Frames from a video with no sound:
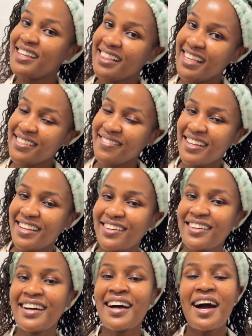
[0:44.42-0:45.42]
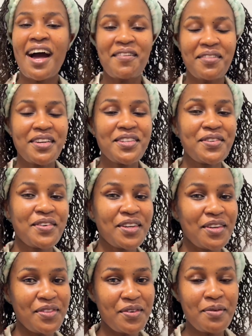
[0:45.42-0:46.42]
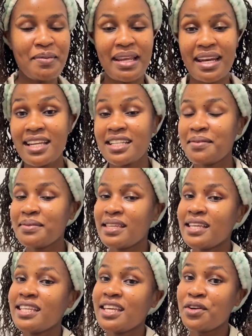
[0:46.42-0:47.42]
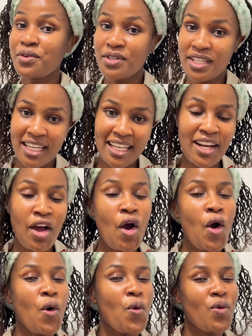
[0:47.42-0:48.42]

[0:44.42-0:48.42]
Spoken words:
in this video, I'm going to walk you through my nighttime skincare routine,